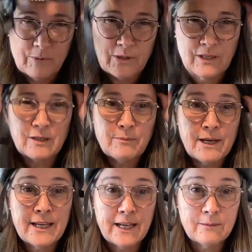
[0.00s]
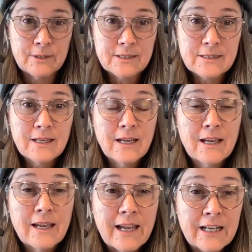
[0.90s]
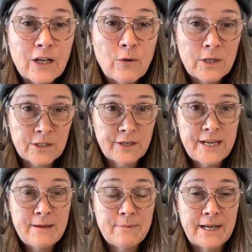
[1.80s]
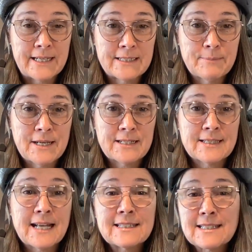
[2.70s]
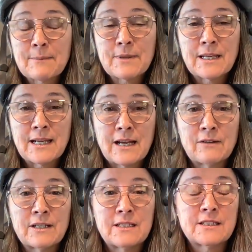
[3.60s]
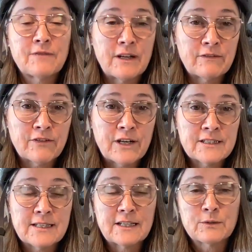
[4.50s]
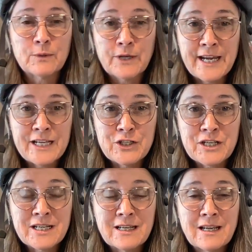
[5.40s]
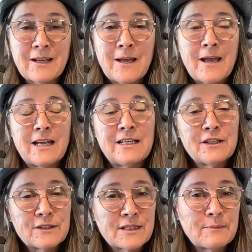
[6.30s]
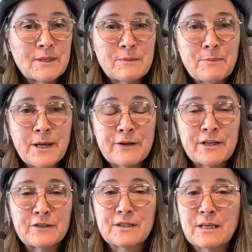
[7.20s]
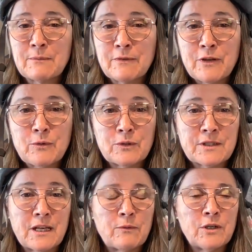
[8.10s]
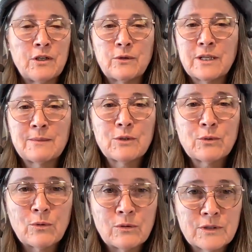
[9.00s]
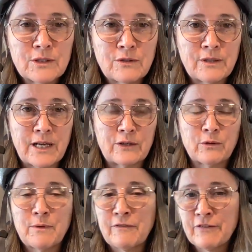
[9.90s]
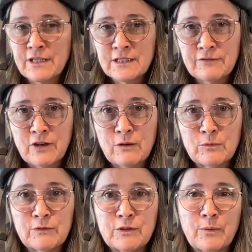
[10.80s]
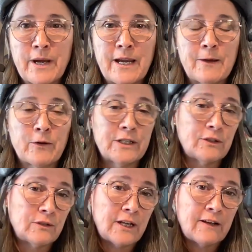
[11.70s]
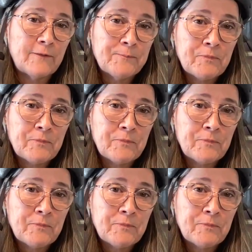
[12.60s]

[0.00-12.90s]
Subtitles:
put on our bike helmets and go on our e-bikes, because that's something now that is fun for us as we're aging. And here's some of the barriers. Some of you will say, well, you know what, I'm too old to do that, or my friends have all moved away, or I don't have